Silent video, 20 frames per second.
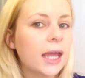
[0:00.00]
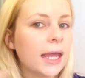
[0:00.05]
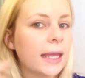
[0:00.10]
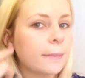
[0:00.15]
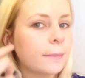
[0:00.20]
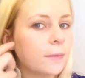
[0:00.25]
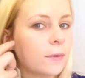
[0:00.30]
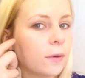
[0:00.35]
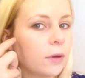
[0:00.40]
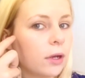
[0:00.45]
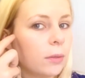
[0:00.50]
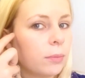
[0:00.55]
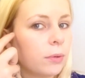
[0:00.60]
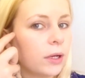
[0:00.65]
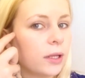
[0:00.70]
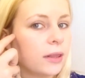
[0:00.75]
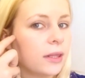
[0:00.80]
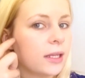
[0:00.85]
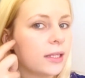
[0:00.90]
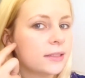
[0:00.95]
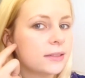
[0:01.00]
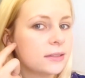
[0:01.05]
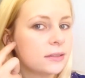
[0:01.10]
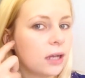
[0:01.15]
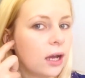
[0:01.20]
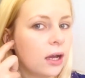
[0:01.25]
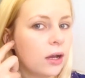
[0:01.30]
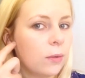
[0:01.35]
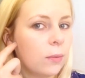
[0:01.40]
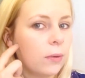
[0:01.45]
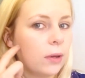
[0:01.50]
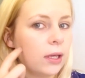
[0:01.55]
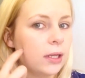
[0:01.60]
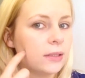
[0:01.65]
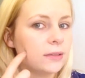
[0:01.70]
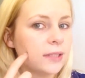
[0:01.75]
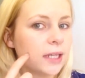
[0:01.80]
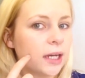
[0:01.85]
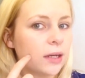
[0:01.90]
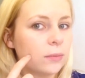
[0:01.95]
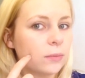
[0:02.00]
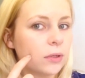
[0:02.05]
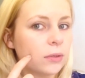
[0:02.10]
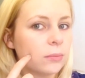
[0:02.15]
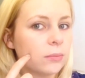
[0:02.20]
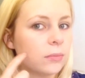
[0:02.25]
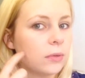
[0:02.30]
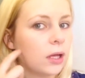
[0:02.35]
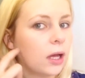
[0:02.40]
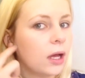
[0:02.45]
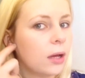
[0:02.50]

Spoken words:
And I'm going to put this not quite down where